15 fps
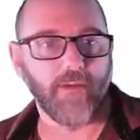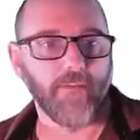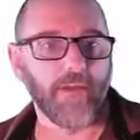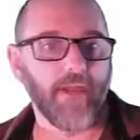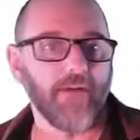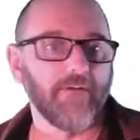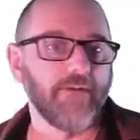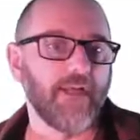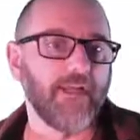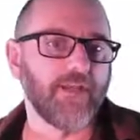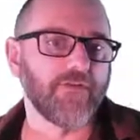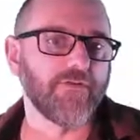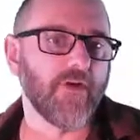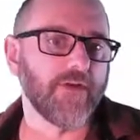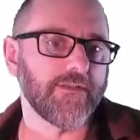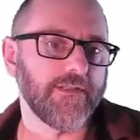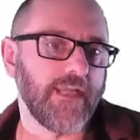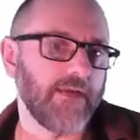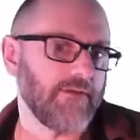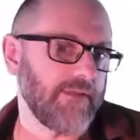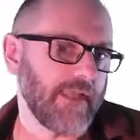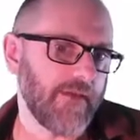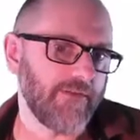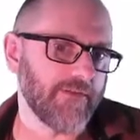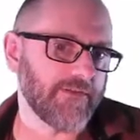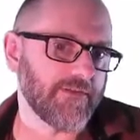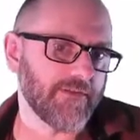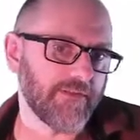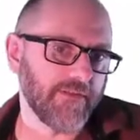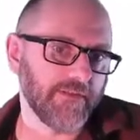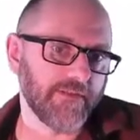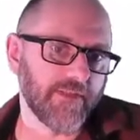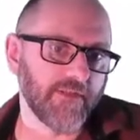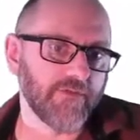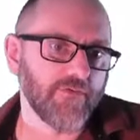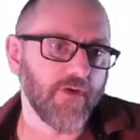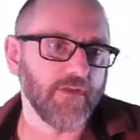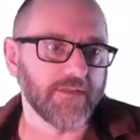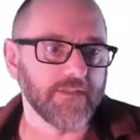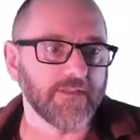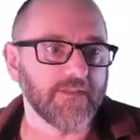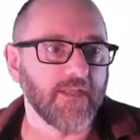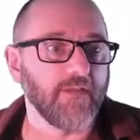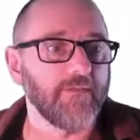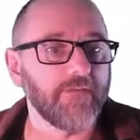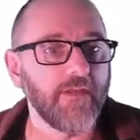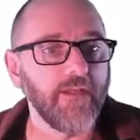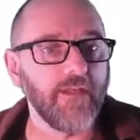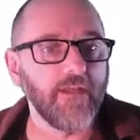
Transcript: There we go. And it draws, now this thing draws itself.